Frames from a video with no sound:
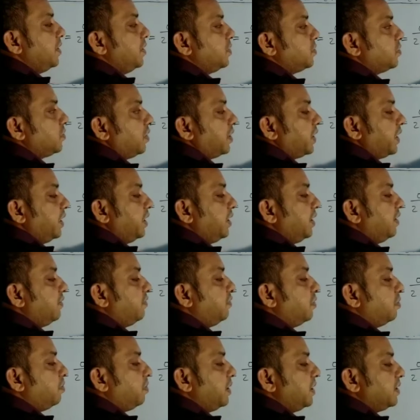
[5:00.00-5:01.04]
So again, if
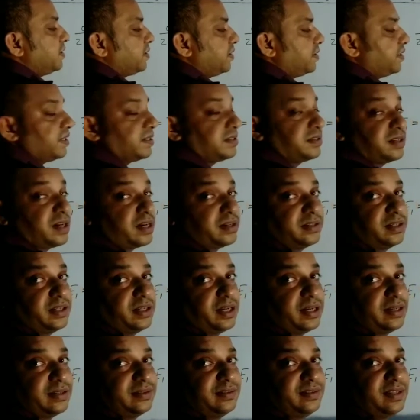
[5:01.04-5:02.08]
you place a test charge here,
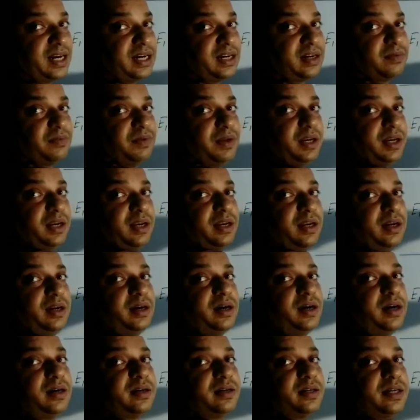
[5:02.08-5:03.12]
that will
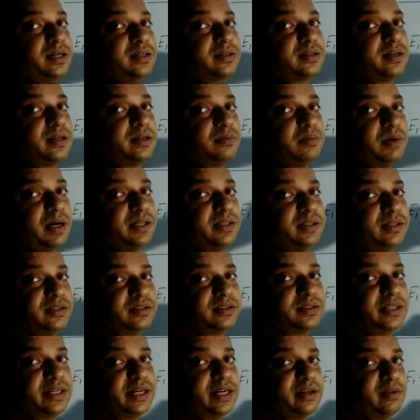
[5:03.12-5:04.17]
attracted by this
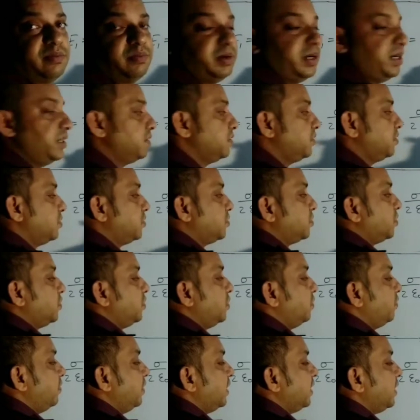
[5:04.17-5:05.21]
negative plate. So you
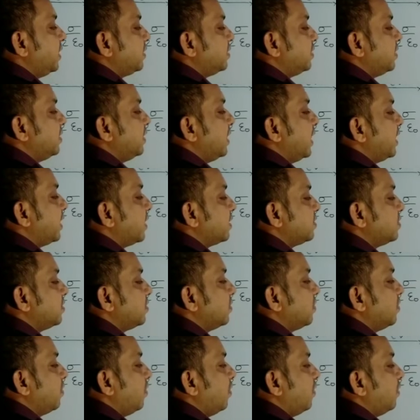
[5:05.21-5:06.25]
will get the direction
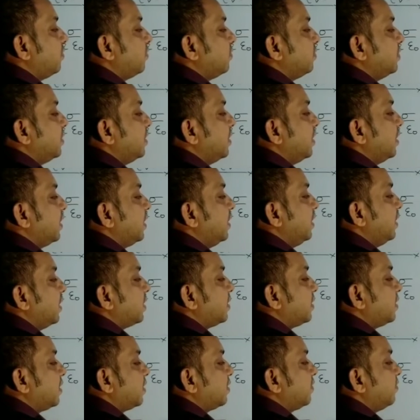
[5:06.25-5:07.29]
of the
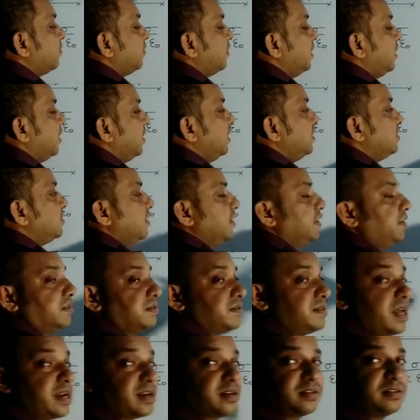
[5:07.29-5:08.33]
electric field is in this
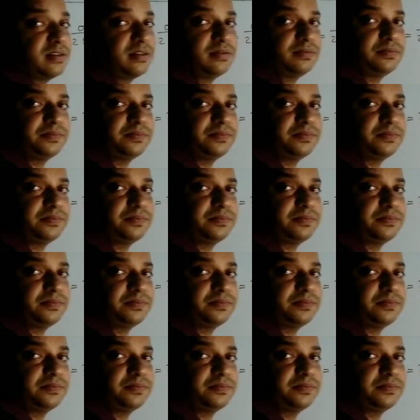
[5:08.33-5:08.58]
direction.